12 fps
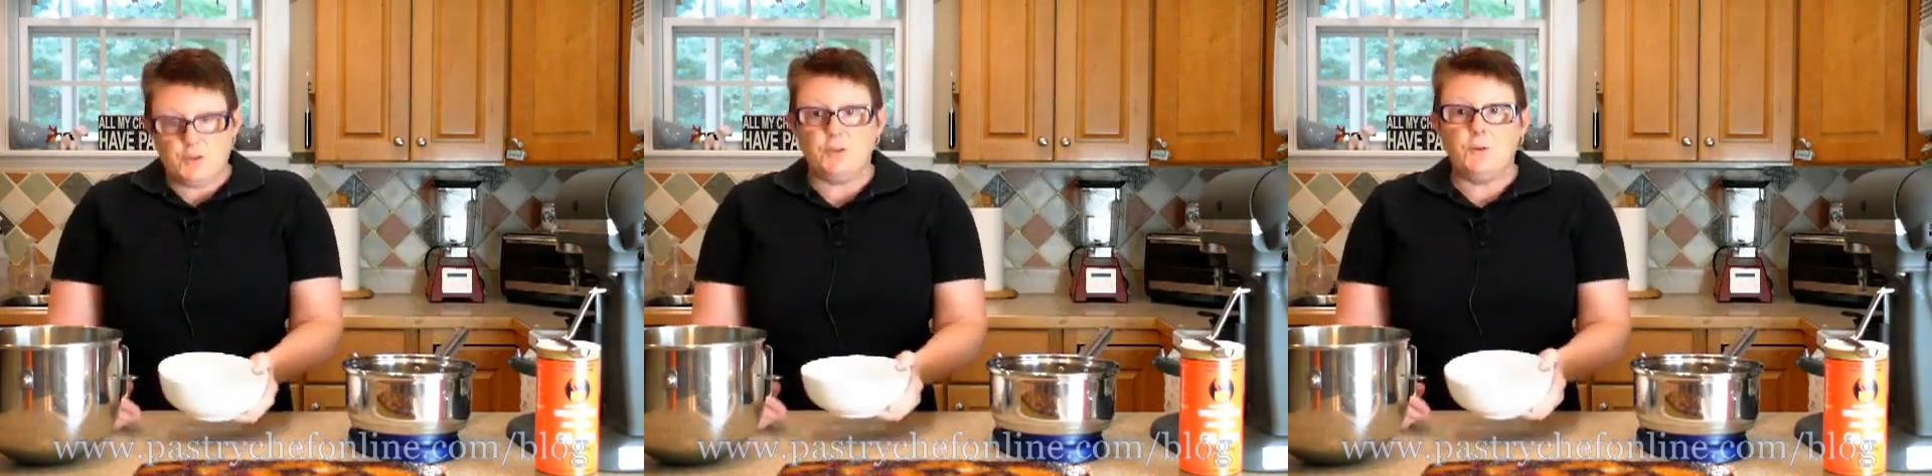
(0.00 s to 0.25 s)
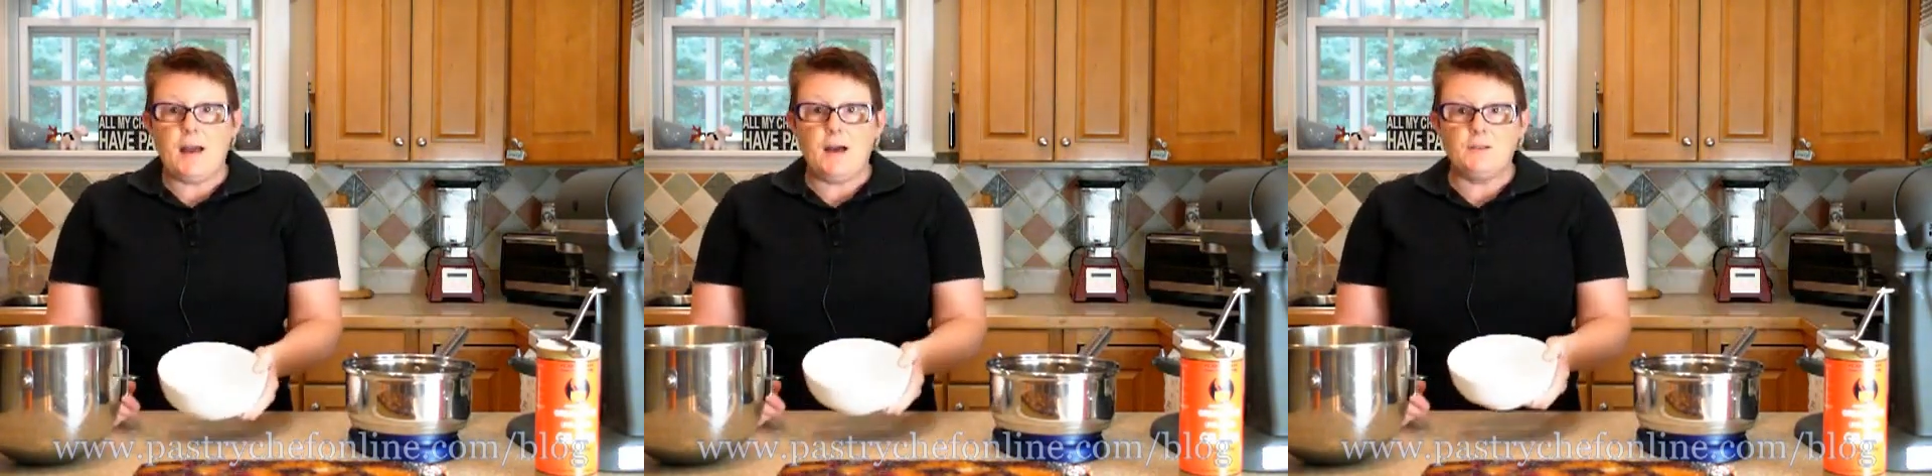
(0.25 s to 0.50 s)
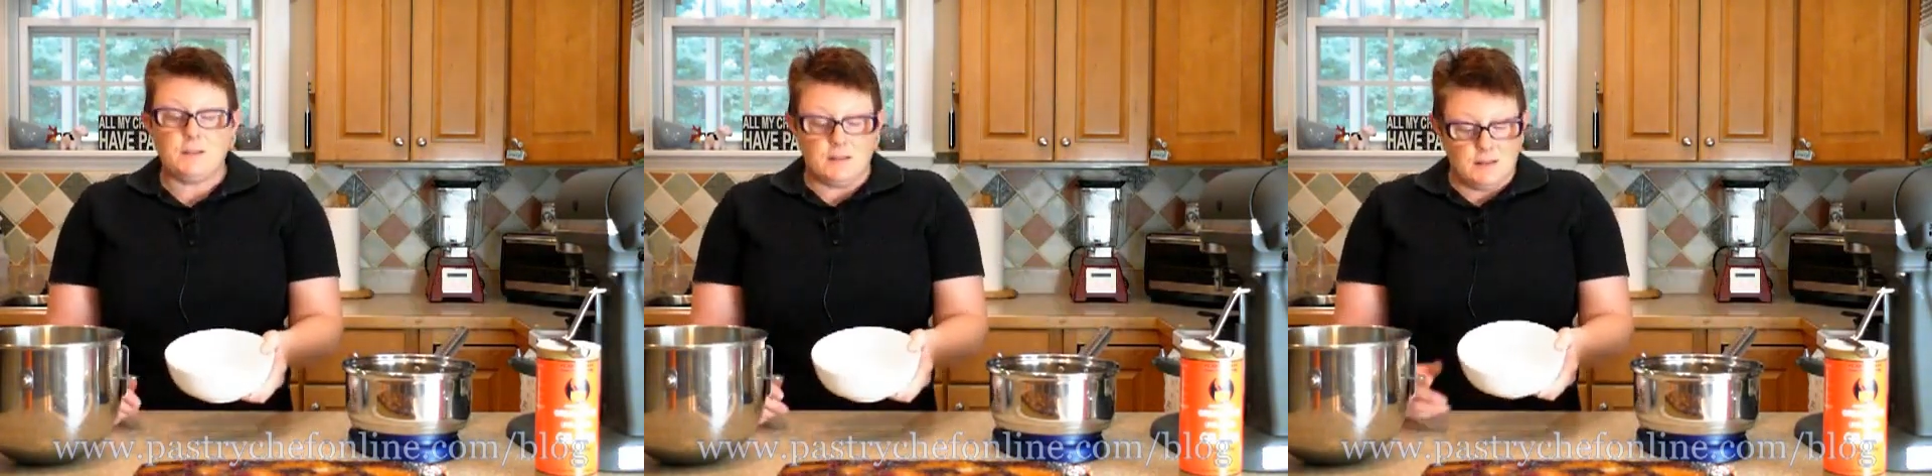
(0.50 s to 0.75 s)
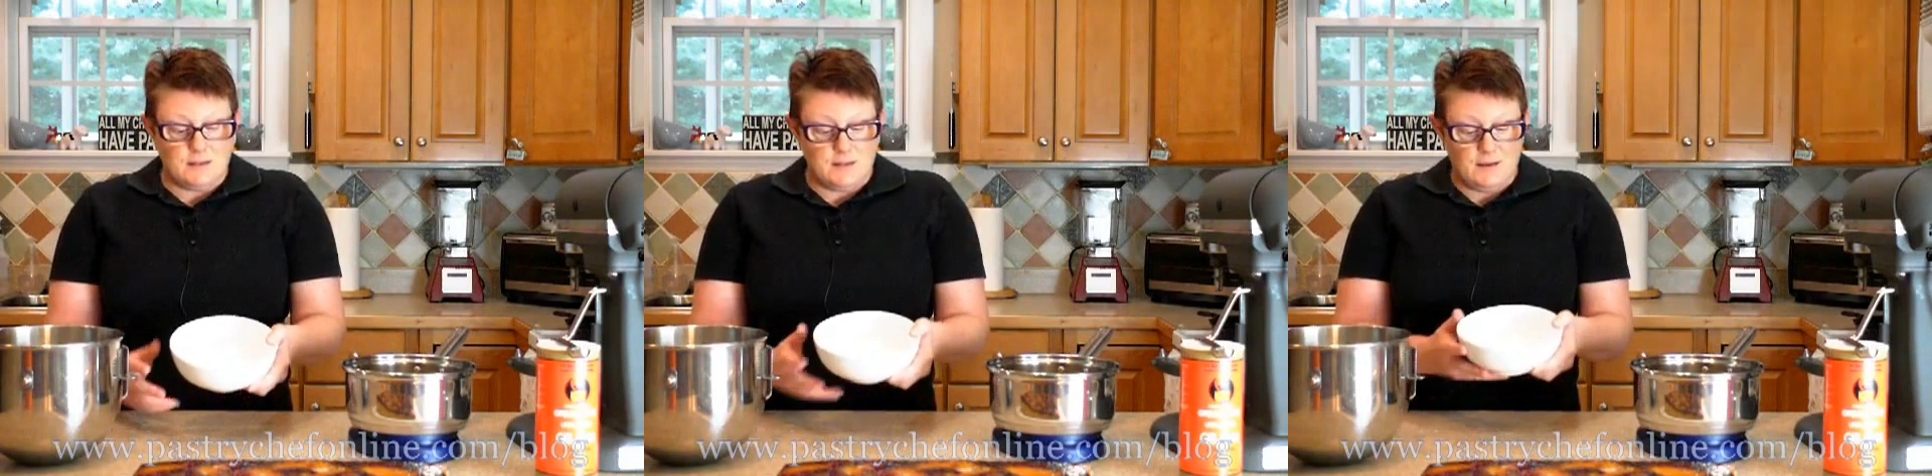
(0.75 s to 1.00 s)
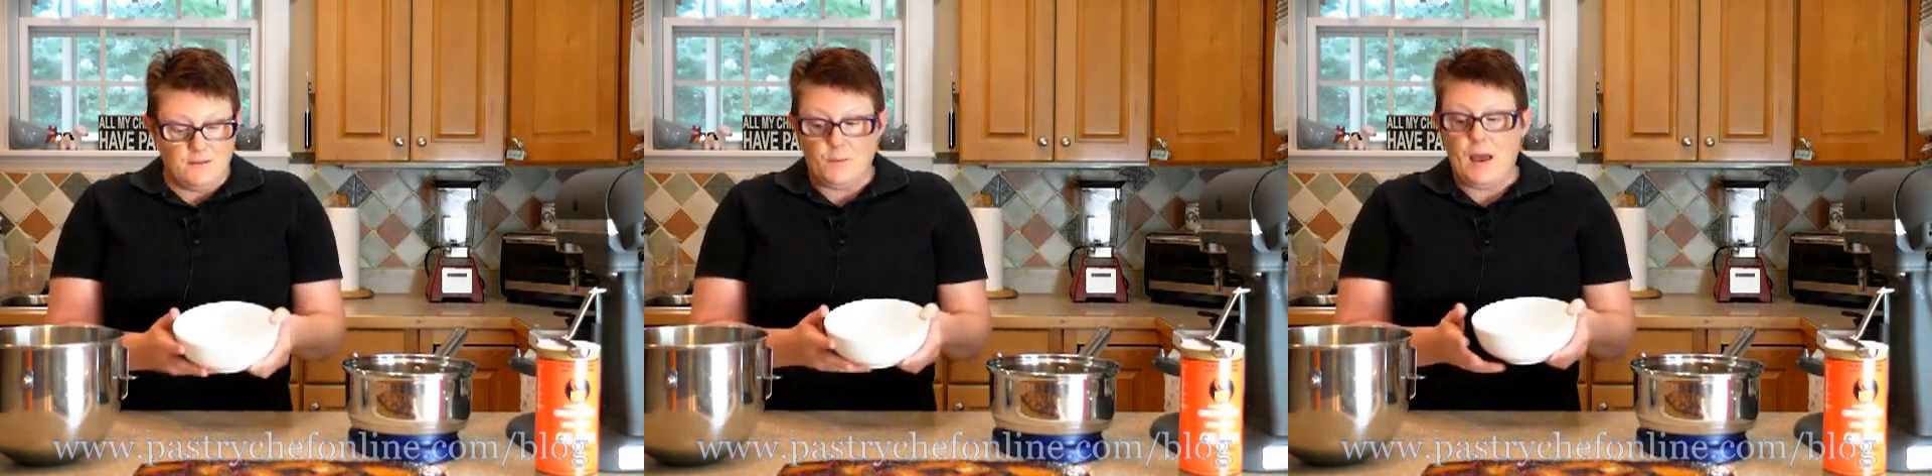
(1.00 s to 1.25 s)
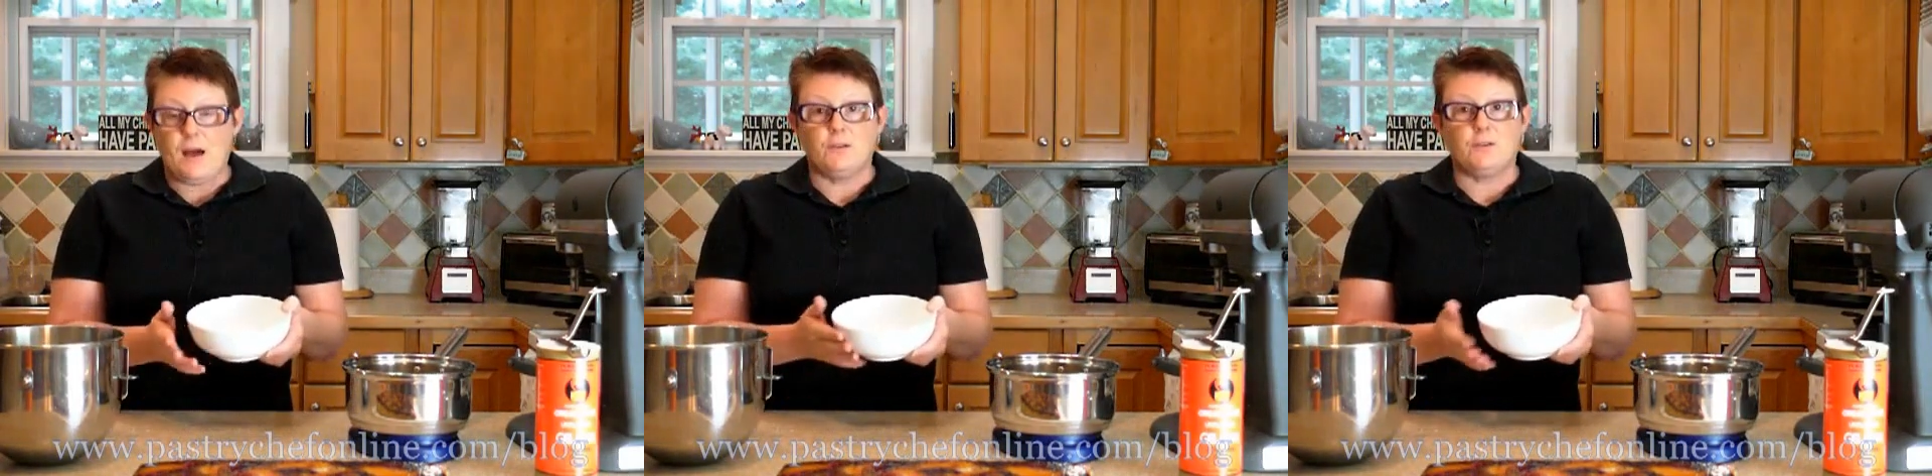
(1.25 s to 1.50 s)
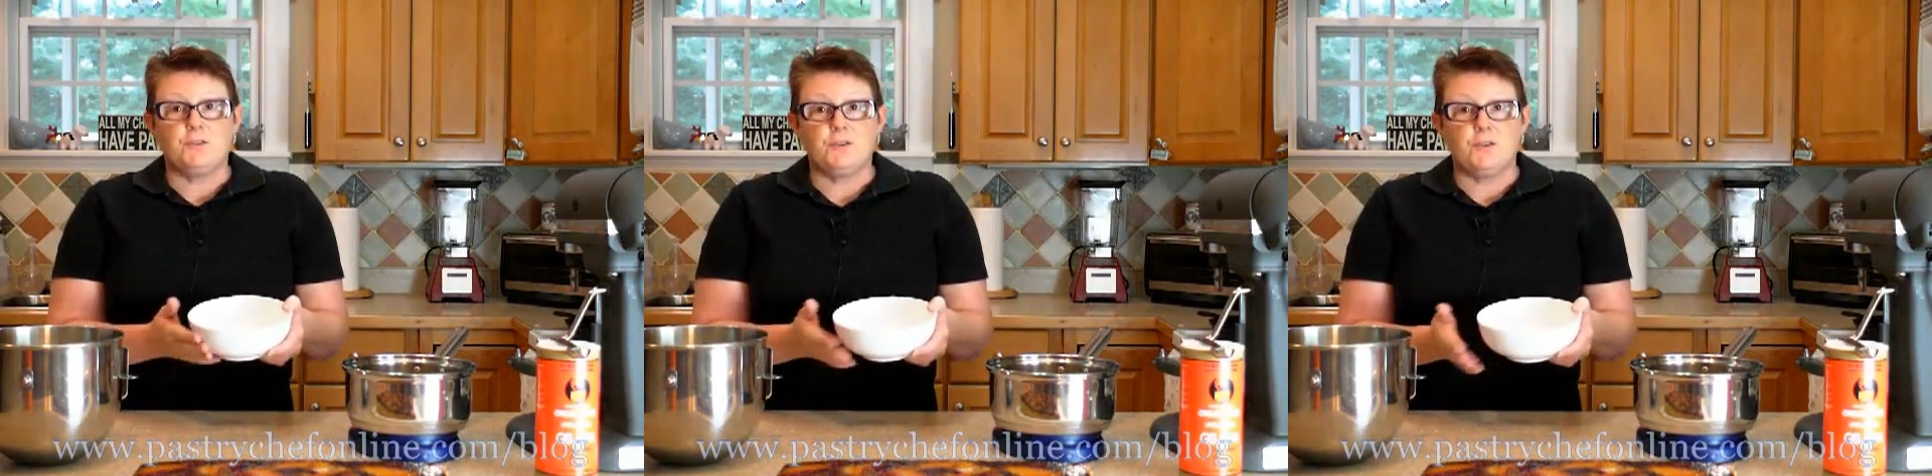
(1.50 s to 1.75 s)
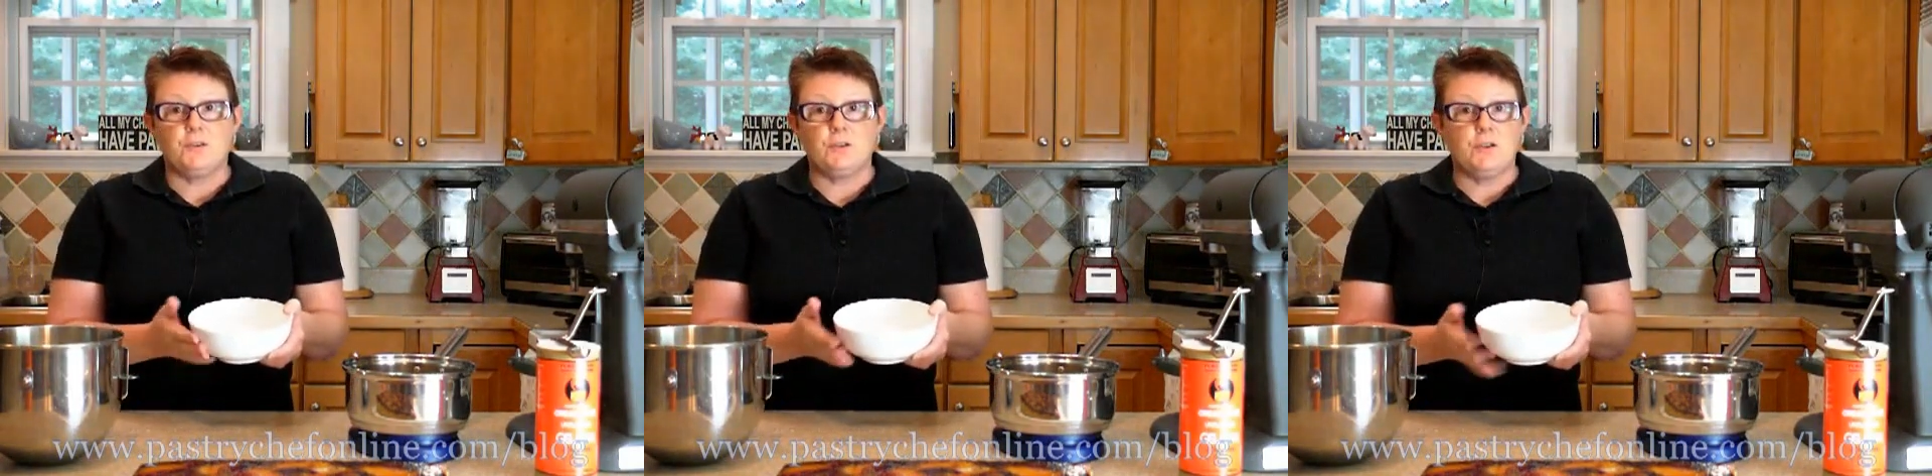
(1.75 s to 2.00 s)
2 ounces of powdered
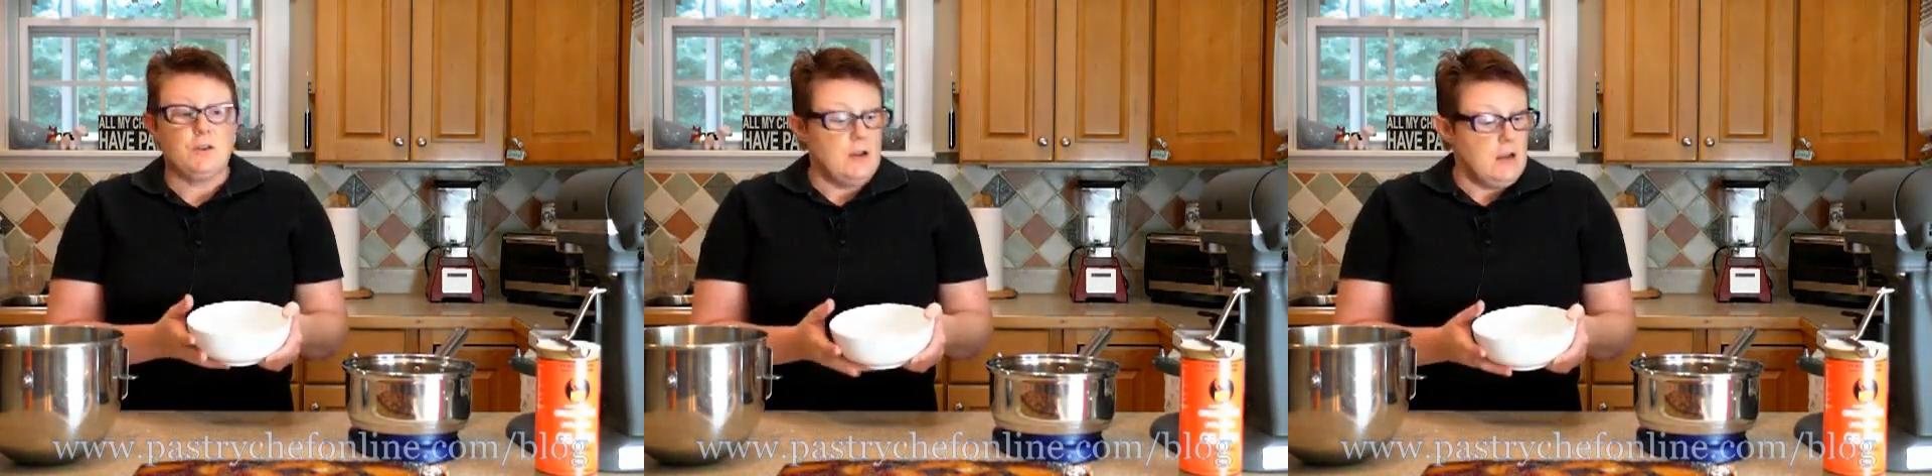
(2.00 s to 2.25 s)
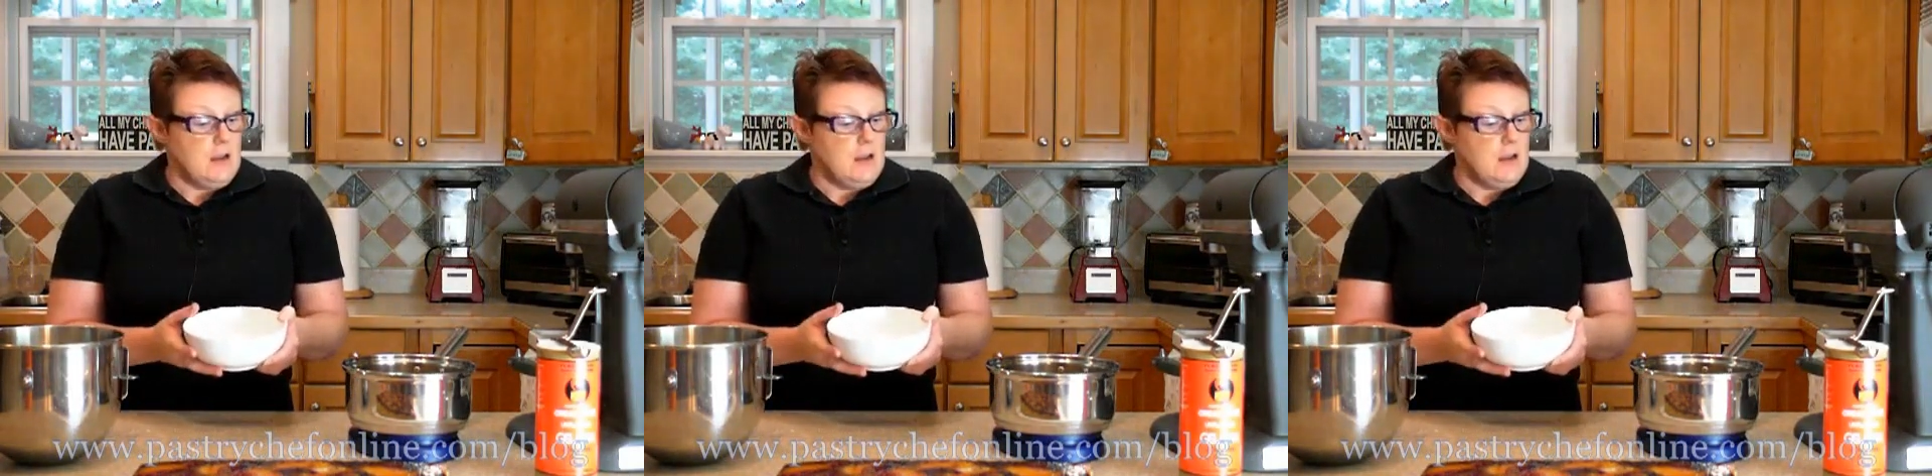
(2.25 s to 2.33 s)
sugar